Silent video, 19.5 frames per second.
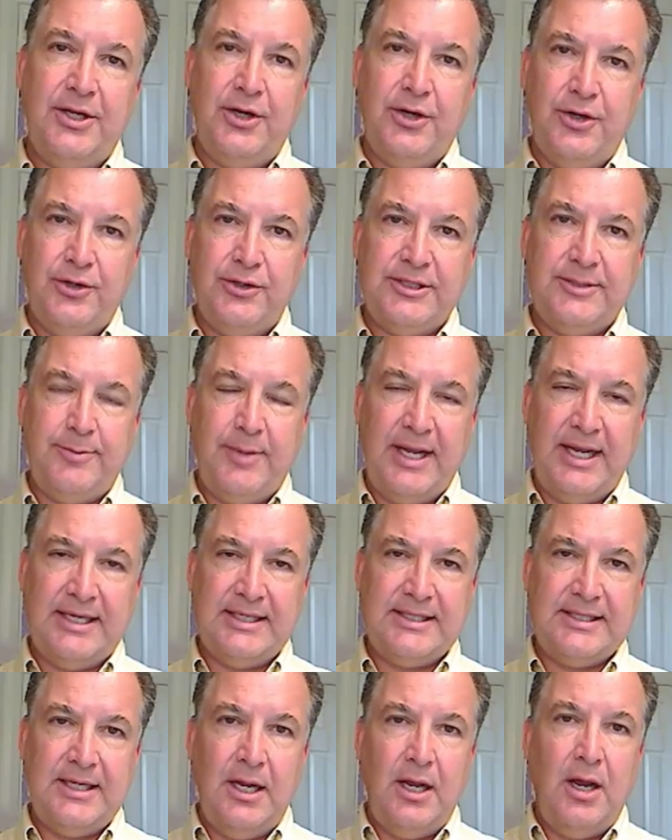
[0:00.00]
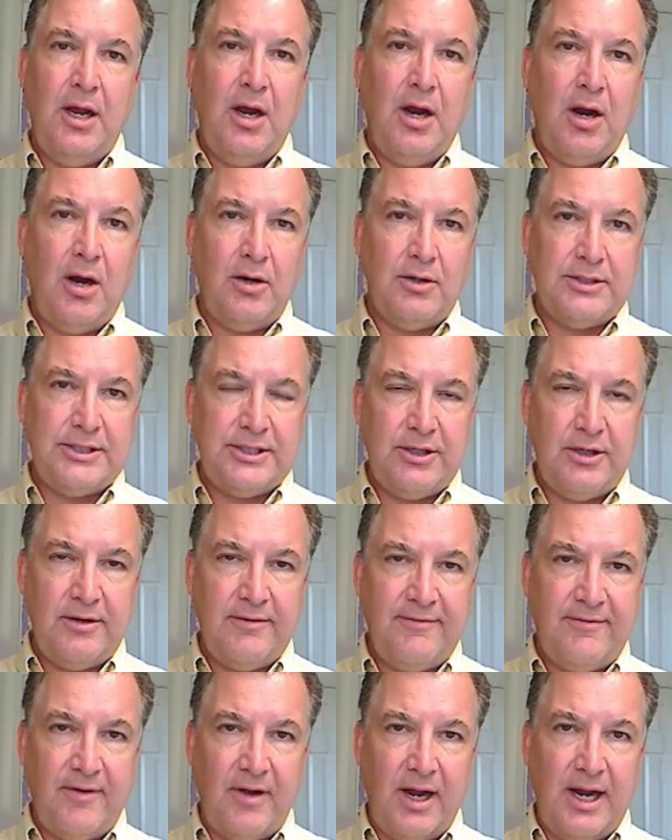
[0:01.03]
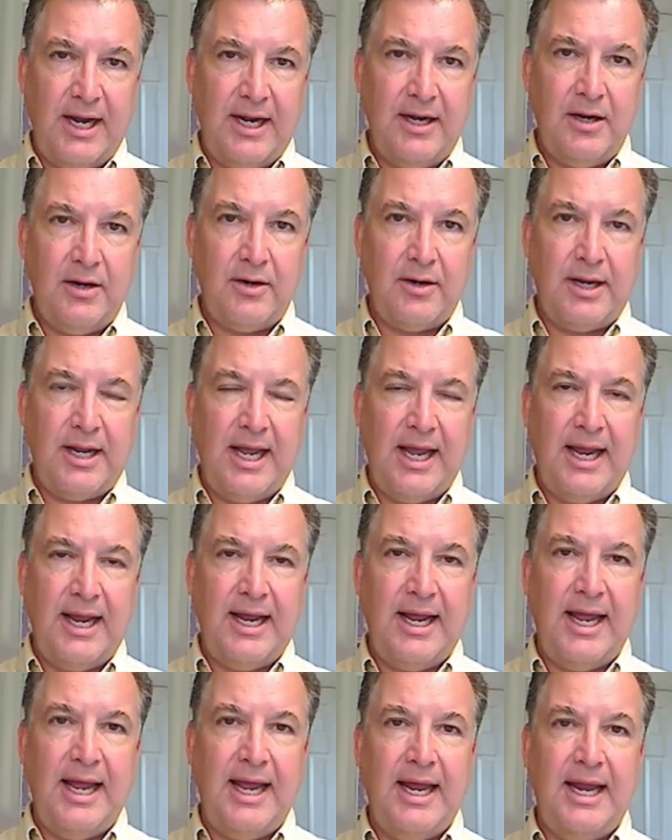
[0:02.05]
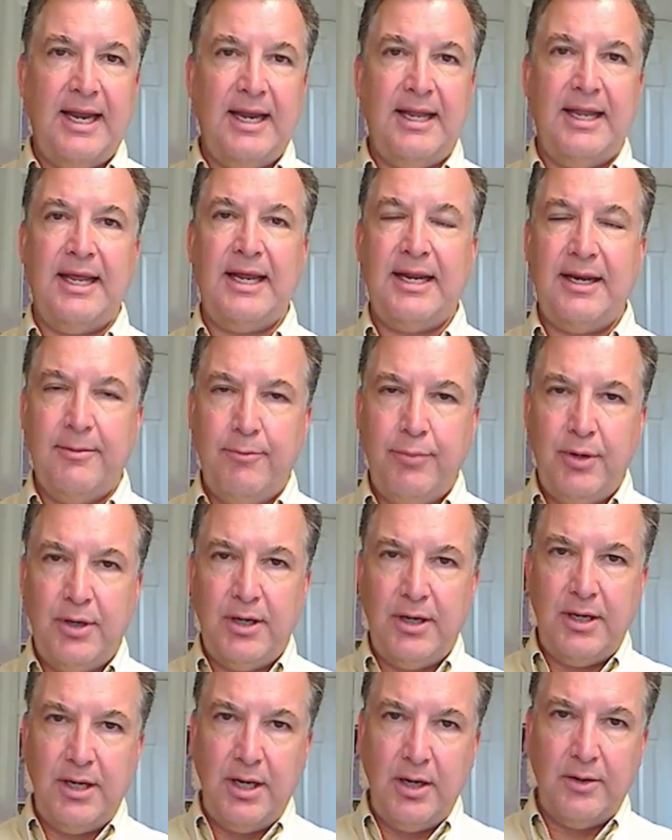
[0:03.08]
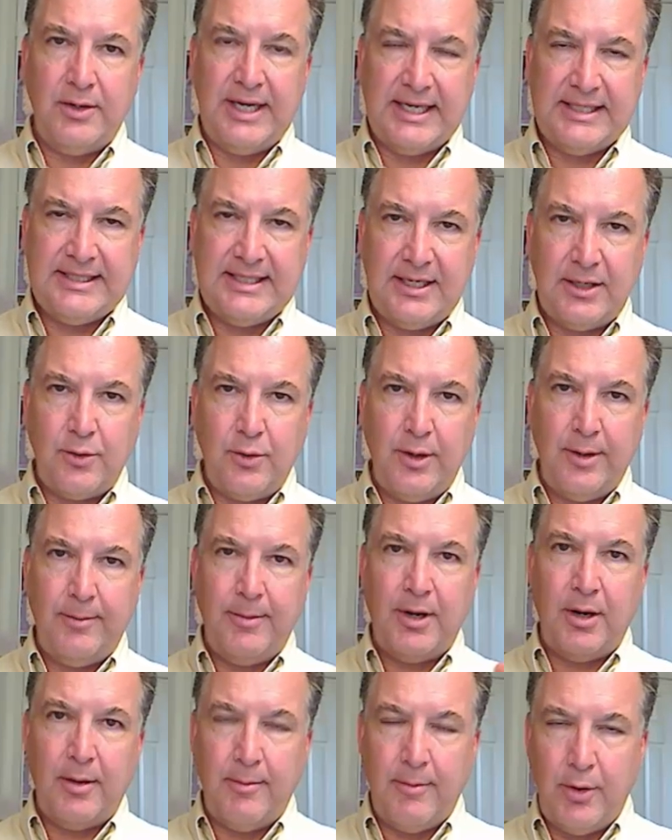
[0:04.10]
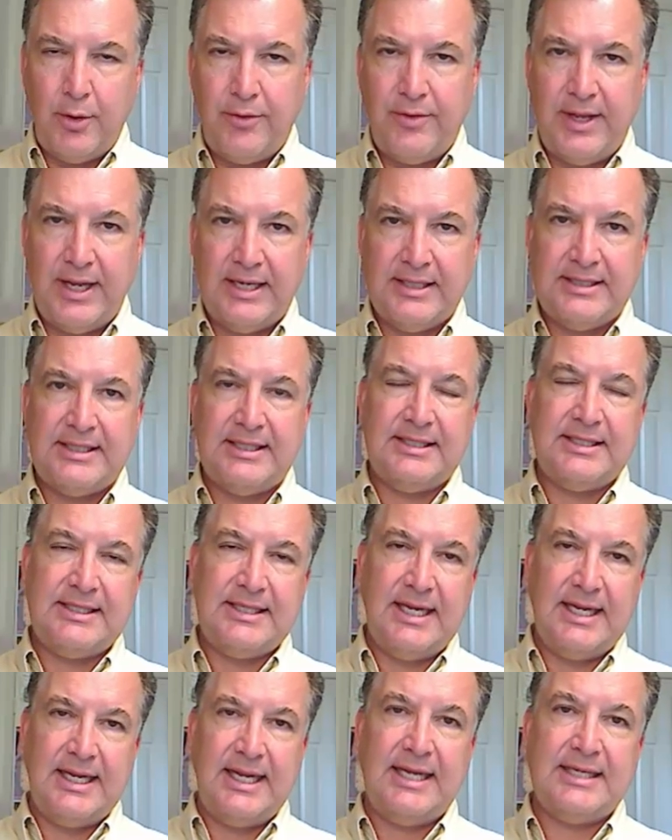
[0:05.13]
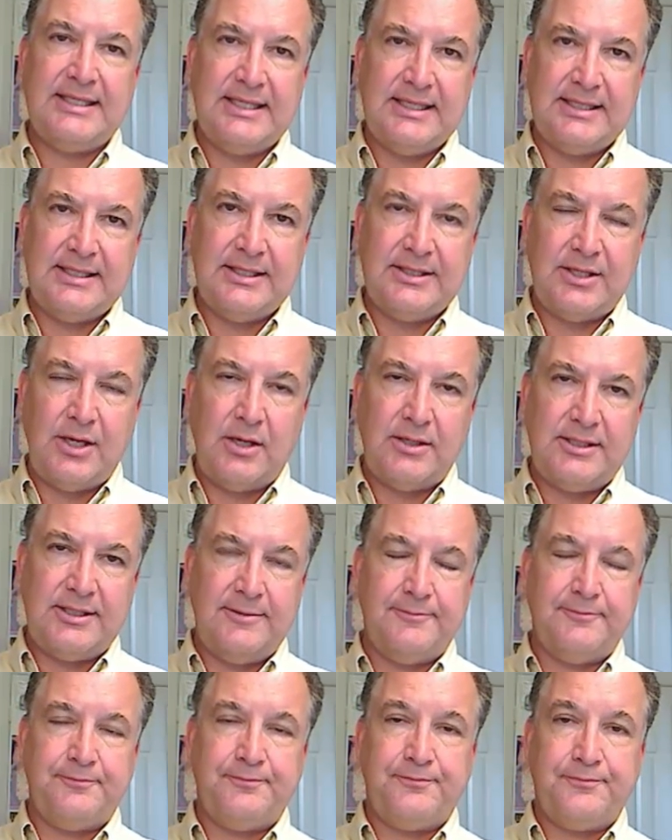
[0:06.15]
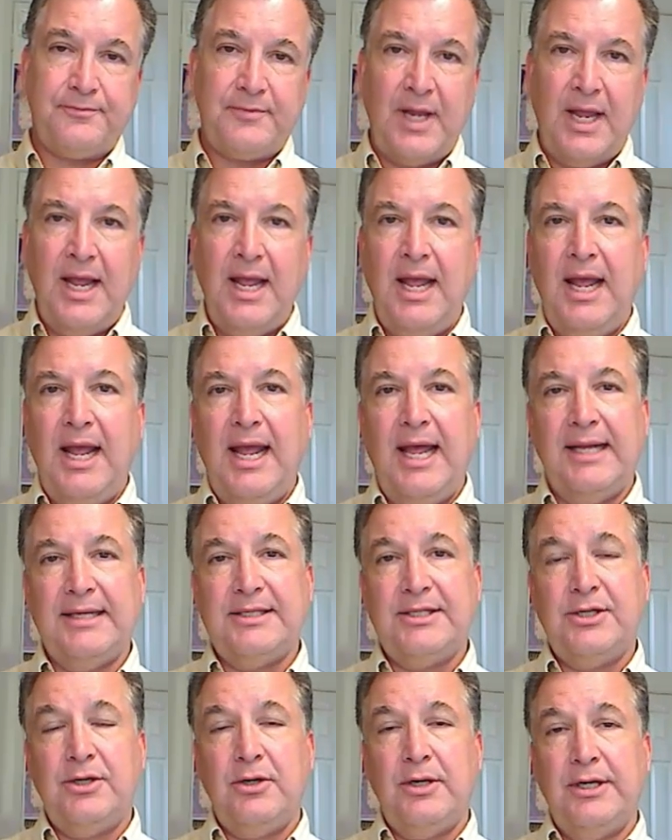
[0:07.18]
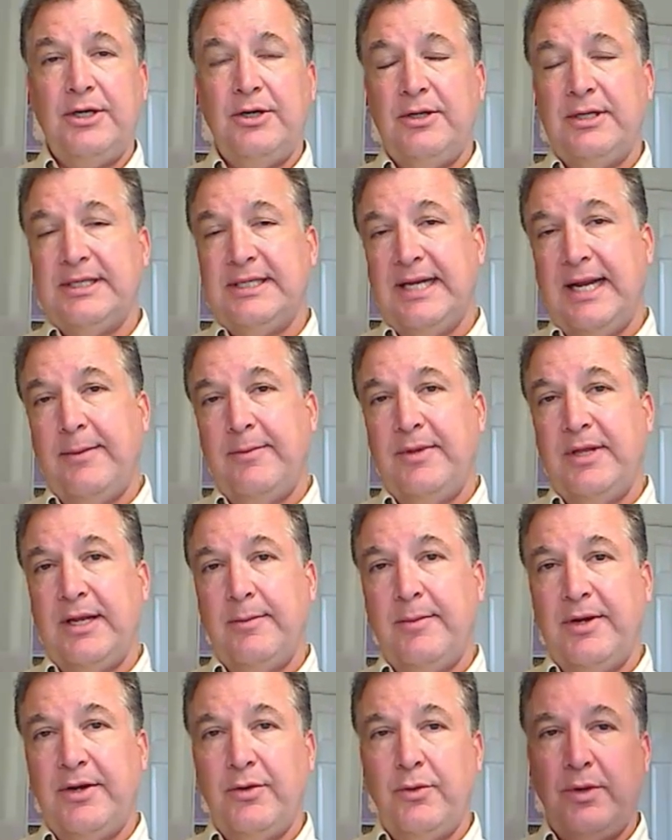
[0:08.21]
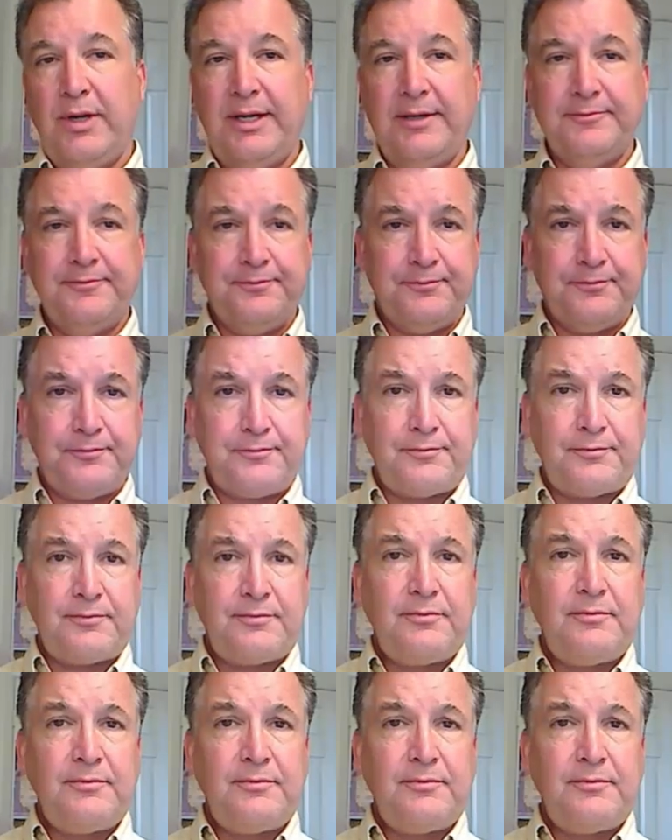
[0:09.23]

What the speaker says: in your new space are certified, okay, and they can put testing equipment on both ends and say, yes, this is awesome. And certainly do the same thing between